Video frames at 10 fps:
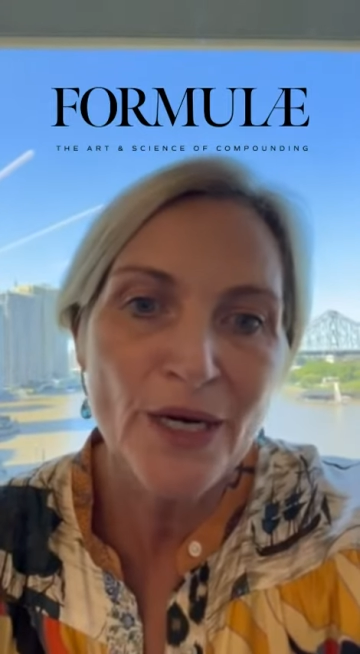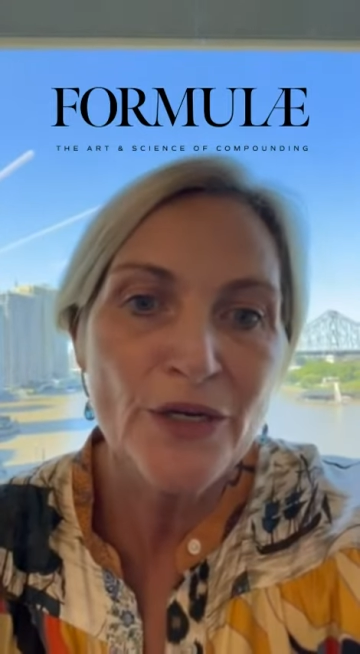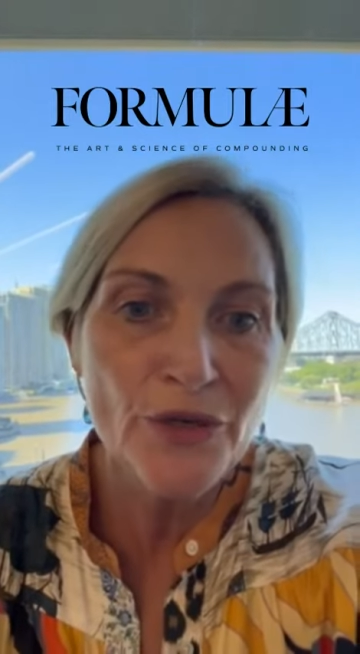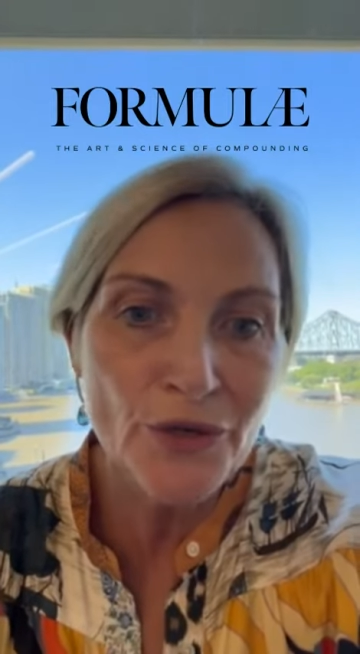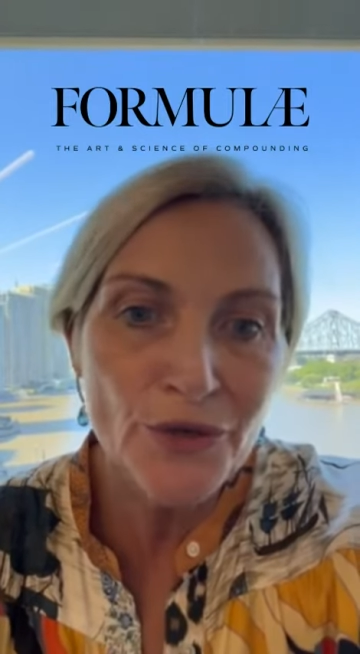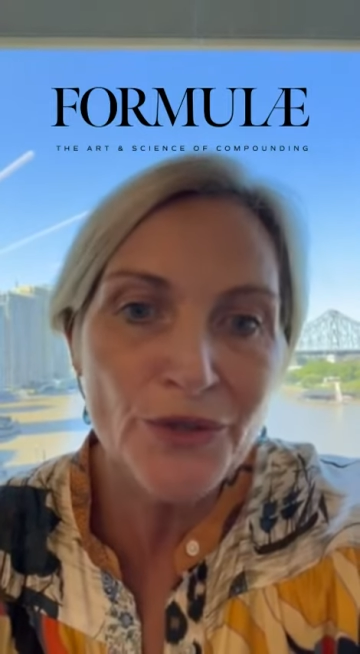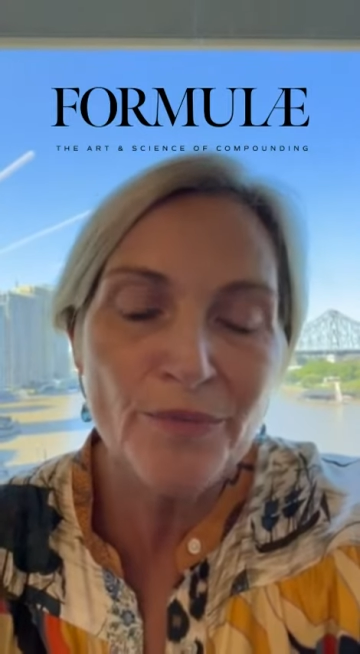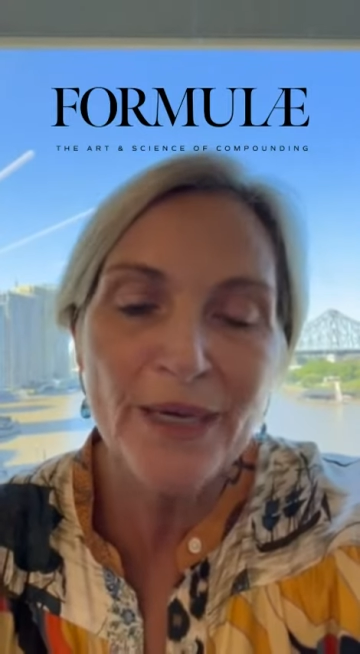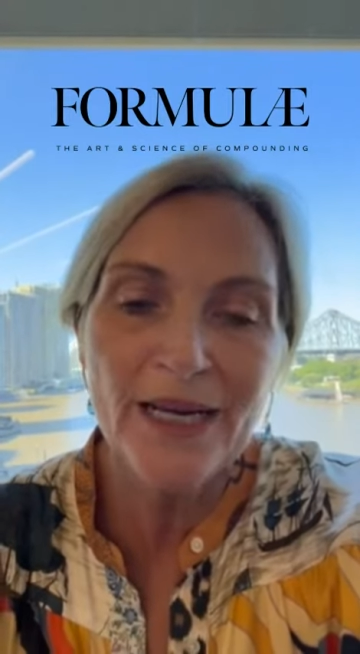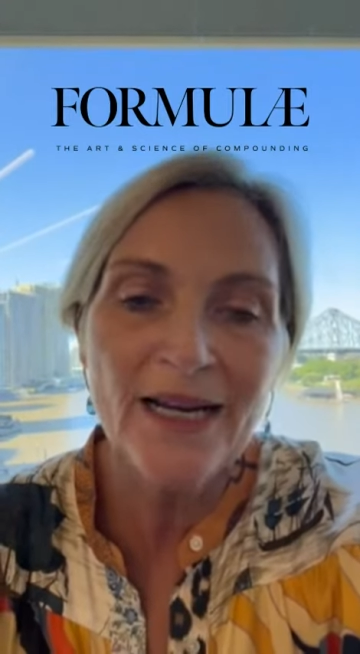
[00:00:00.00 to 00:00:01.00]
you to
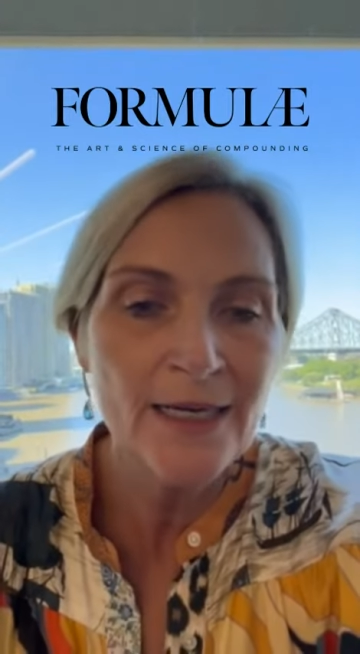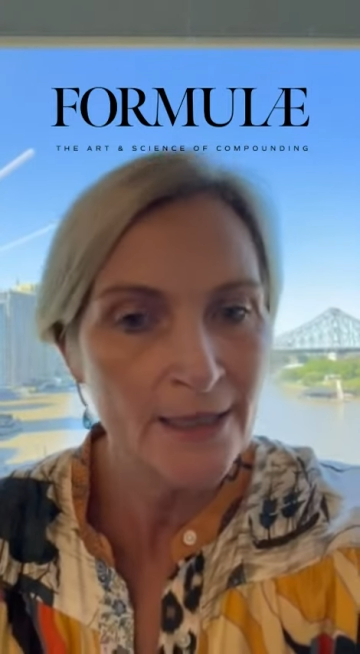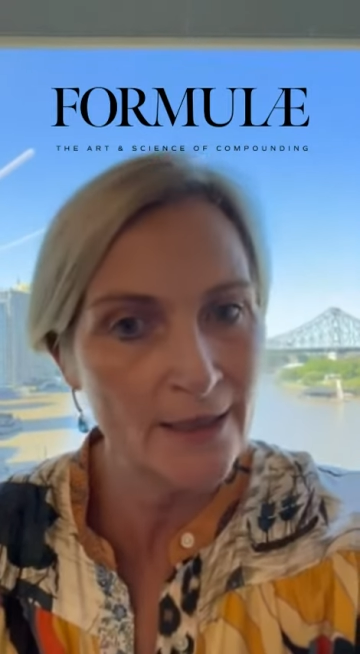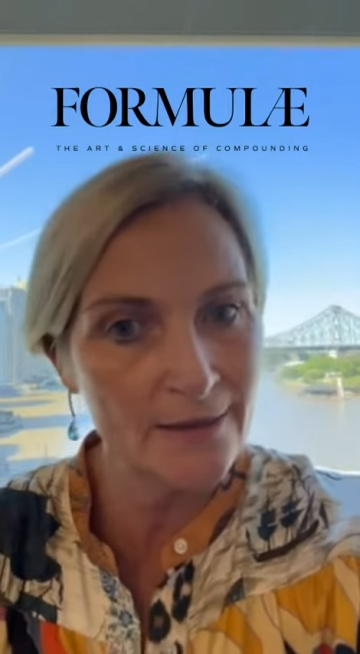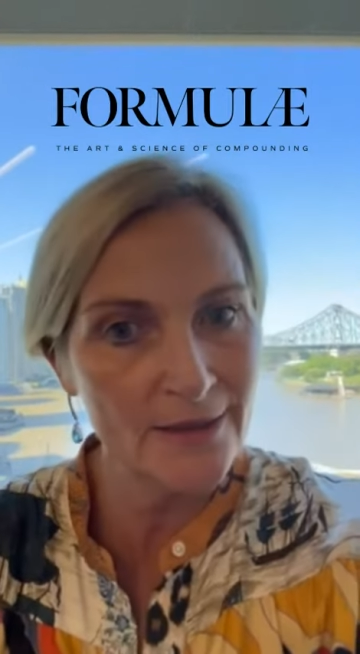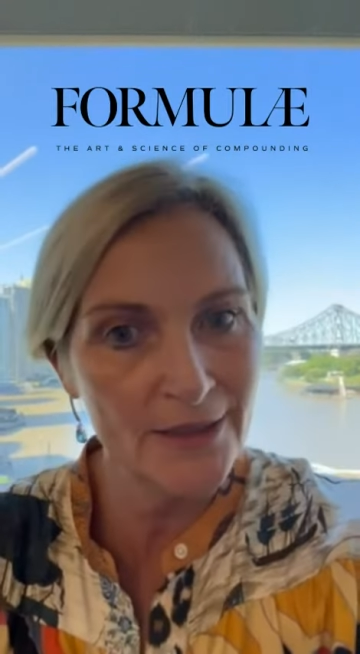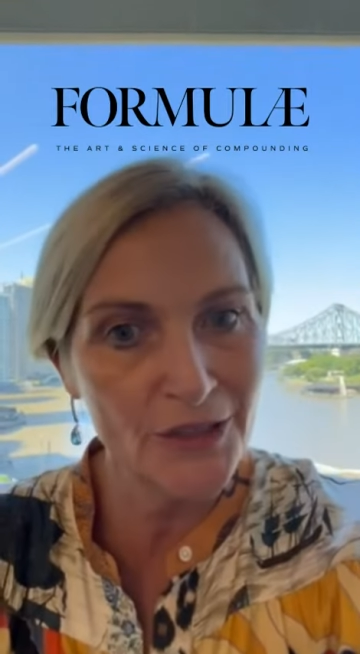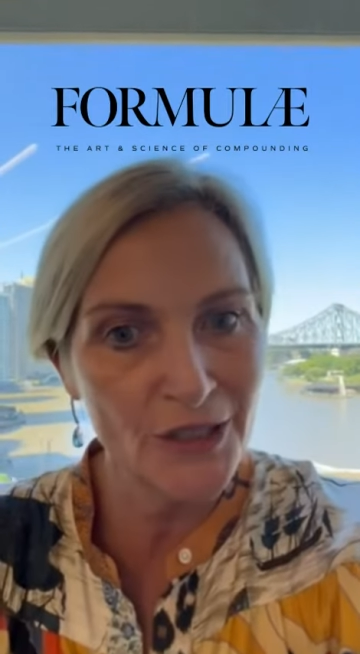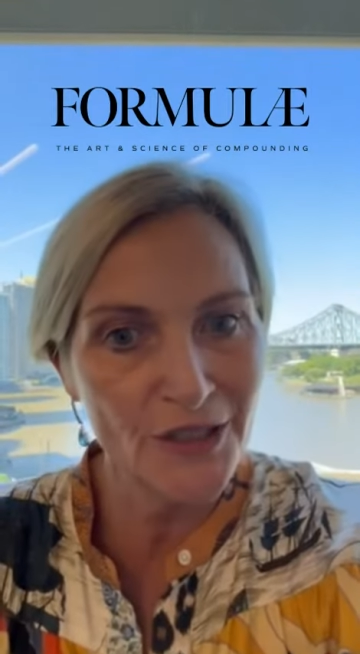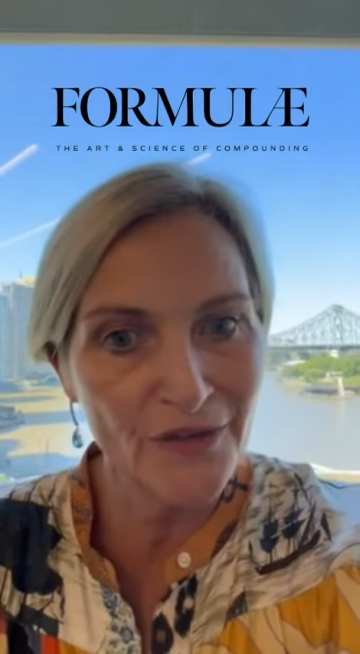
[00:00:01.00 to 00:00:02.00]
better gut and
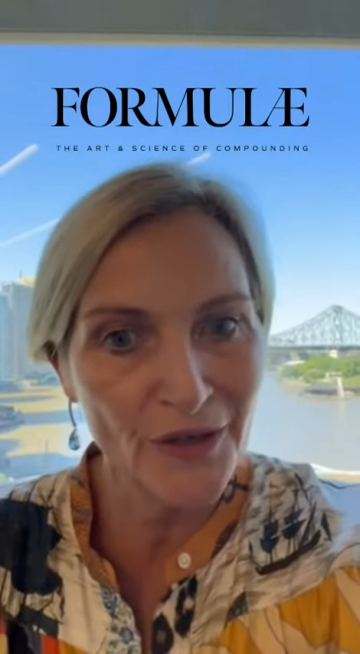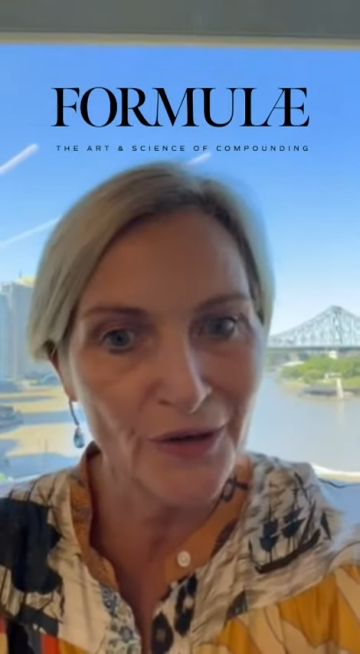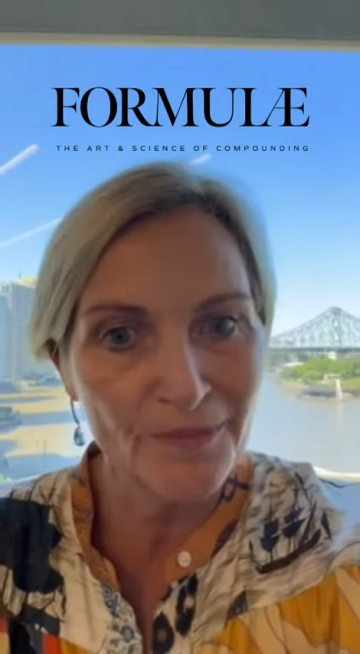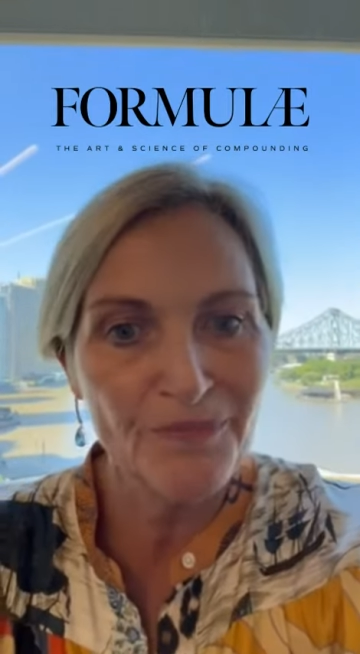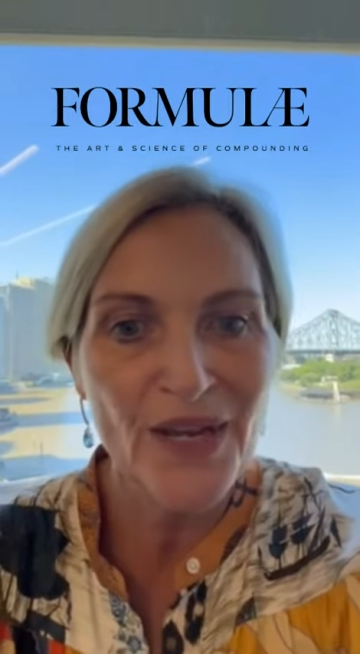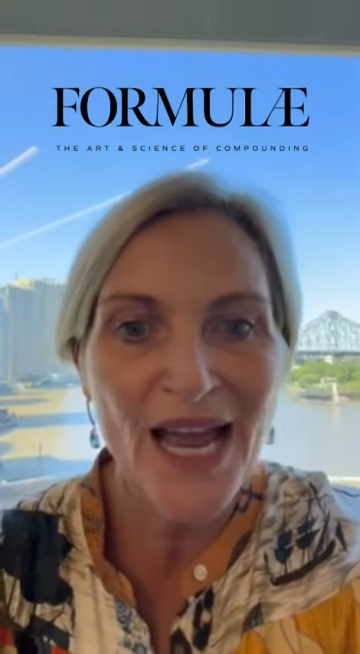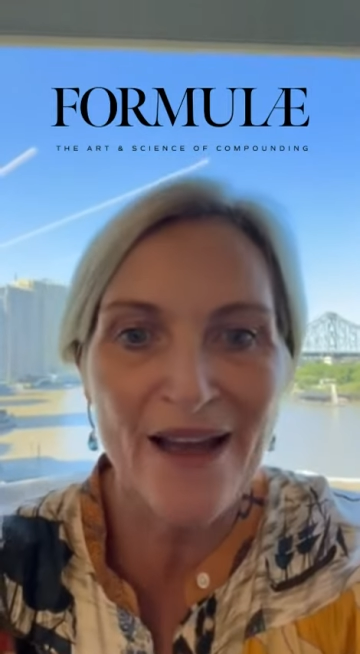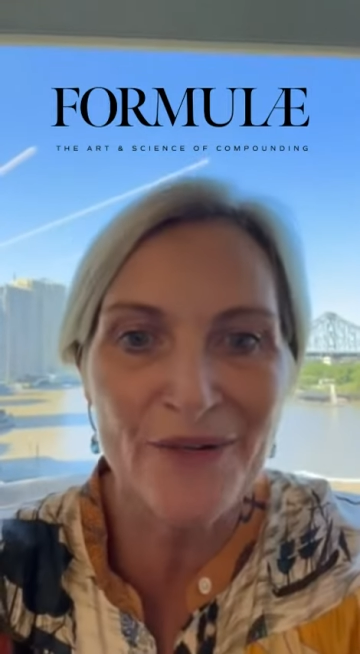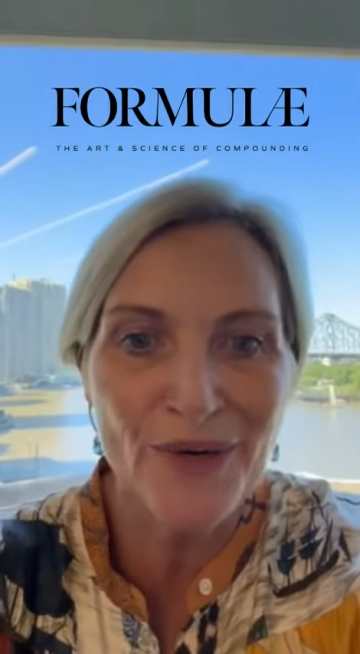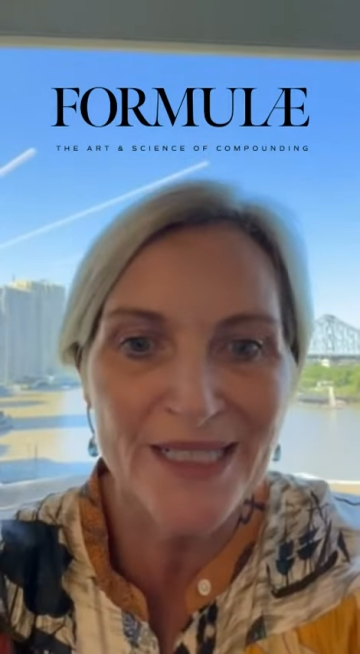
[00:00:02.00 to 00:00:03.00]
digestive health.
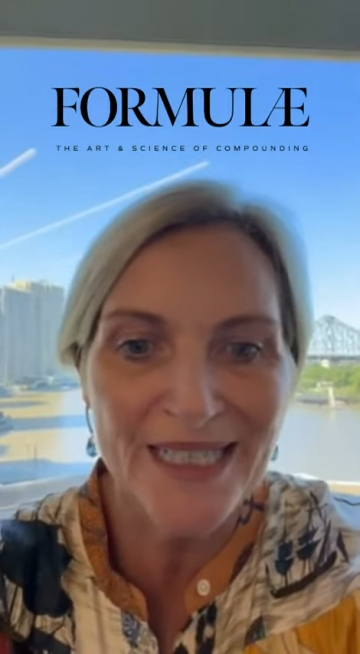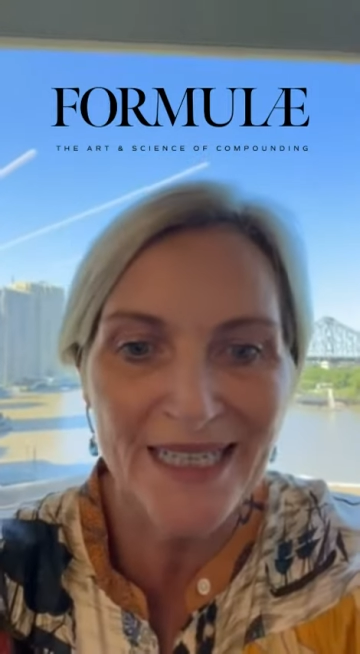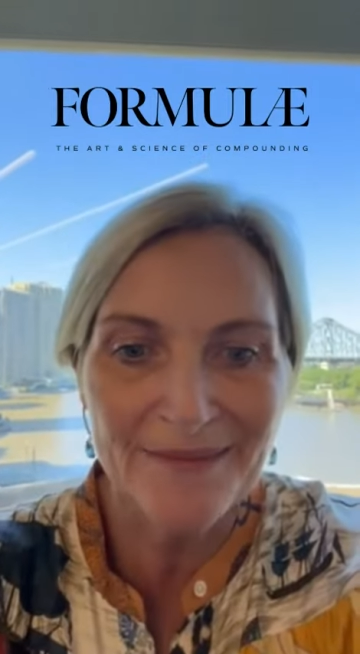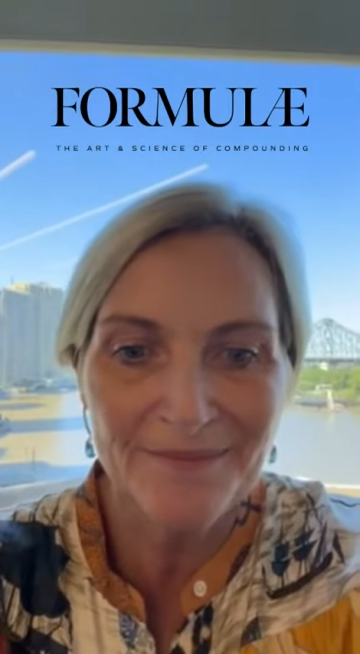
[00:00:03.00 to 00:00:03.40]
Have a great day.